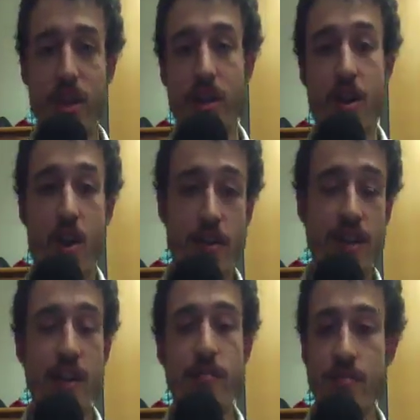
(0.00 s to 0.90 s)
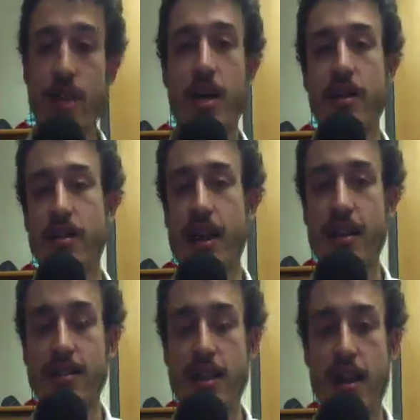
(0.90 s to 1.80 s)
on him uh, getting
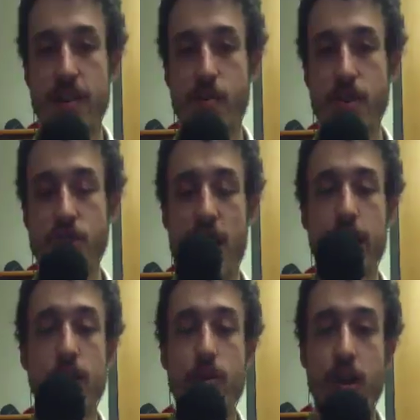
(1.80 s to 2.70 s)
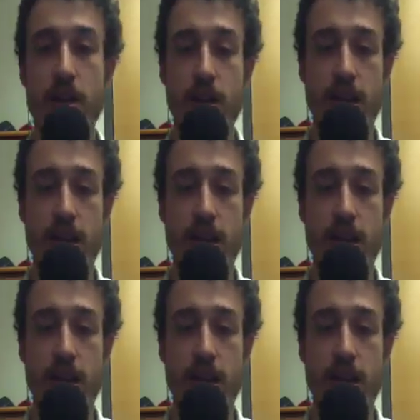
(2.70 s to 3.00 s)
started with Type Lua,